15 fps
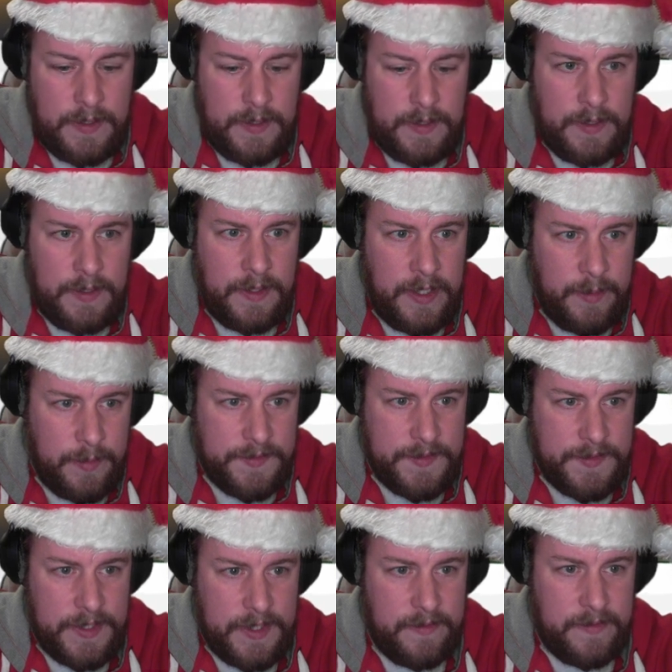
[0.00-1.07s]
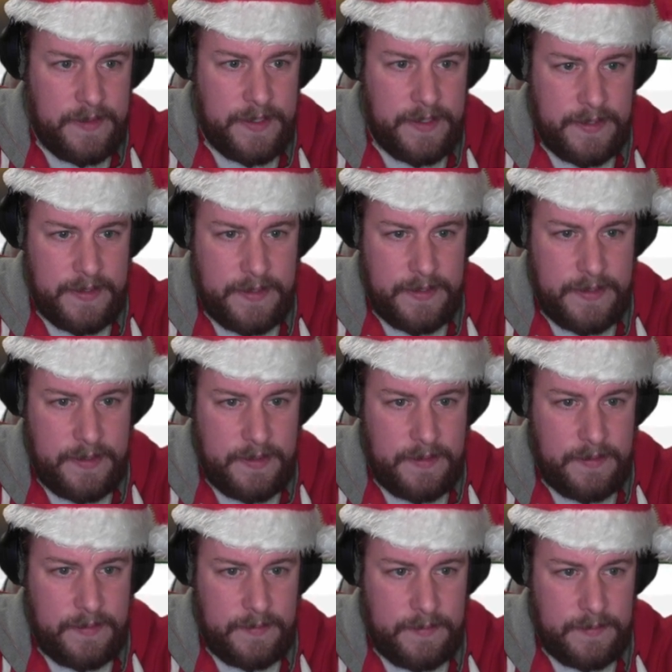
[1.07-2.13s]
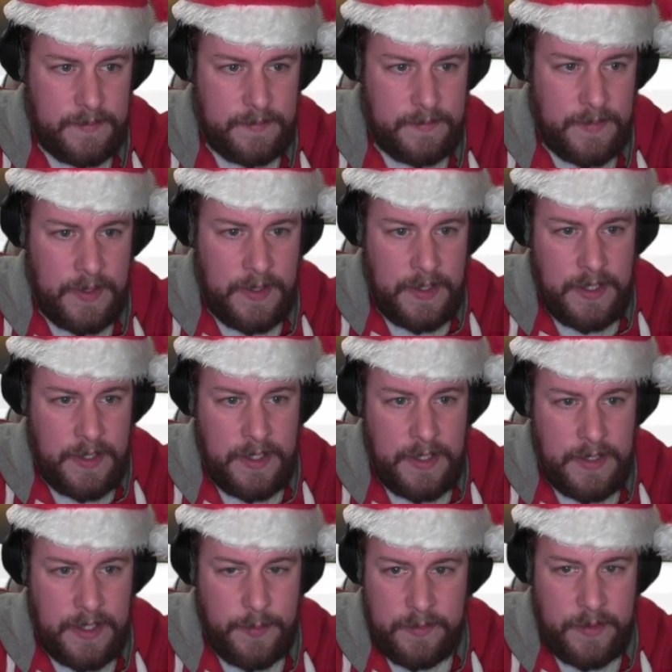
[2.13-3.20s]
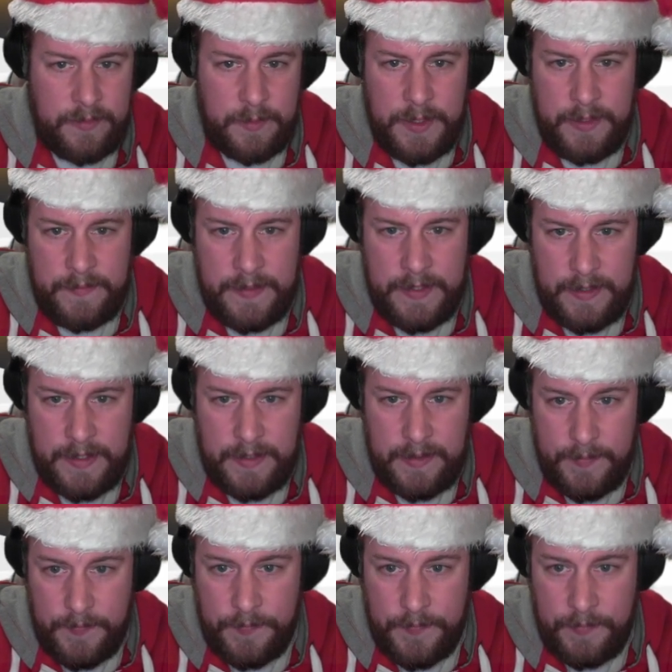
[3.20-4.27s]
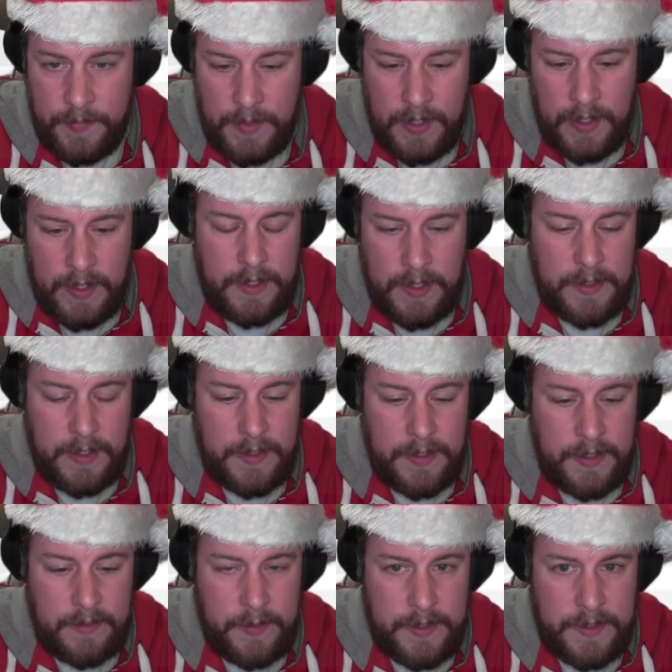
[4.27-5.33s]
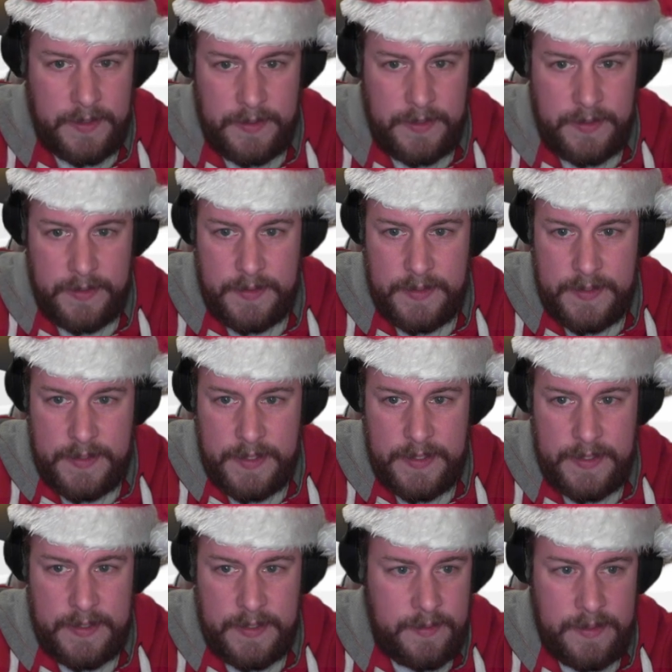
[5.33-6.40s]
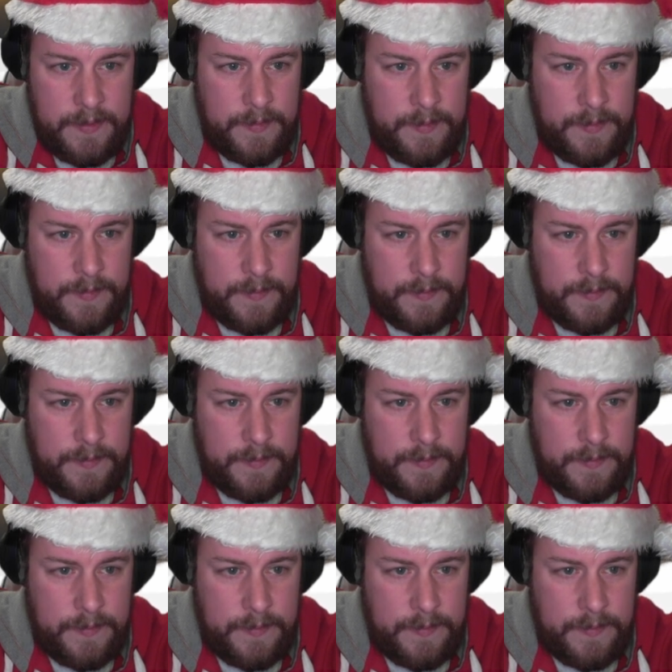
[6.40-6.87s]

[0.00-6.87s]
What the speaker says: name of service. And we've removed it. And then if we do system,